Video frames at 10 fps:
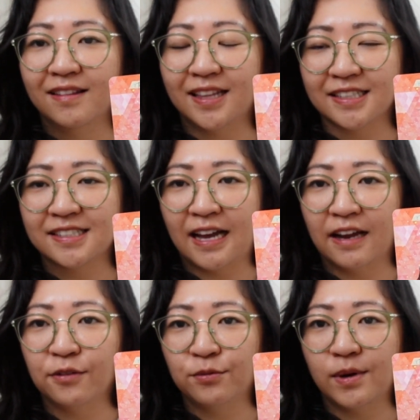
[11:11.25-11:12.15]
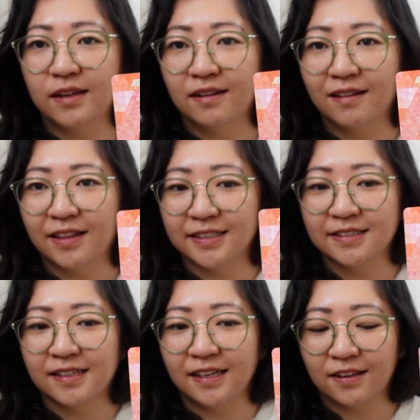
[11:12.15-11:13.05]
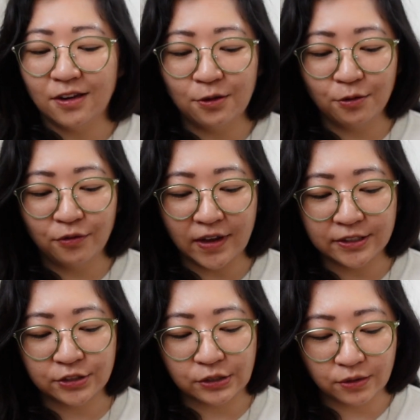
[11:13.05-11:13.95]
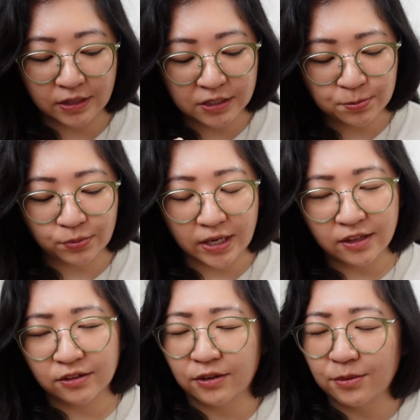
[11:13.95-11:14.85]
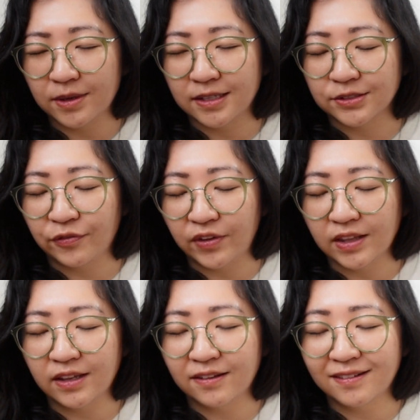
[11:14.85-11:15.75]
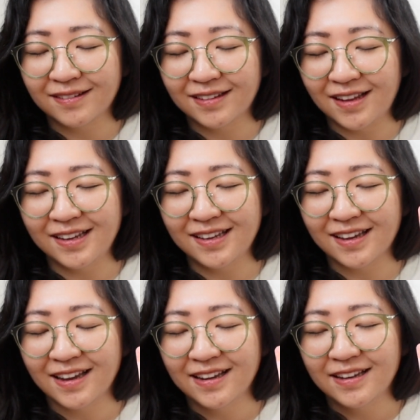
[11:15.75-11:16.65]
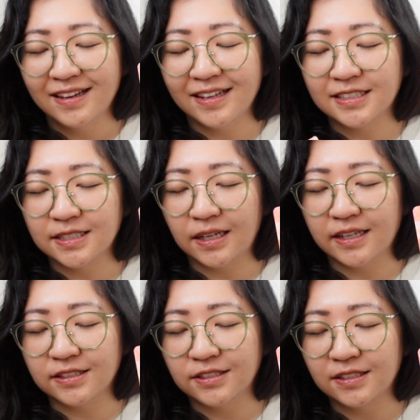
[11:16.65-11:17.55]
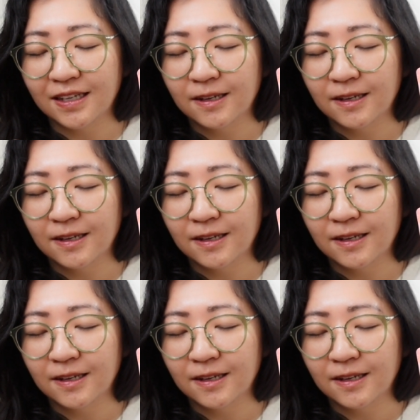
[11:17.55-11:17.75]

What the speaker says: That's kind of what this like new venture or this breakthrough is feeling like. It's